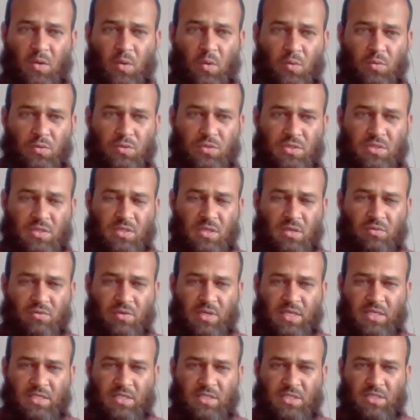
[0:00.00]
coastal
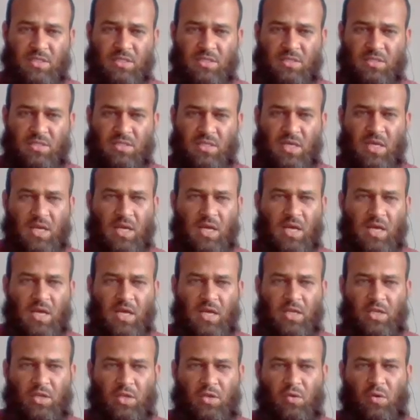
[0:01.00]
regions.
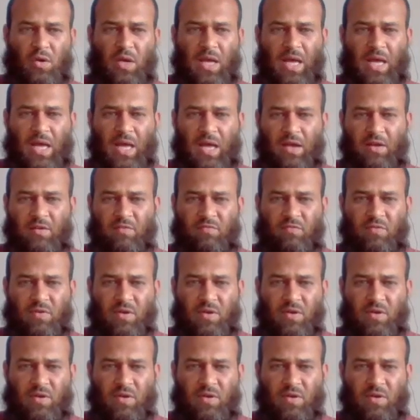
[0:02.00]
You have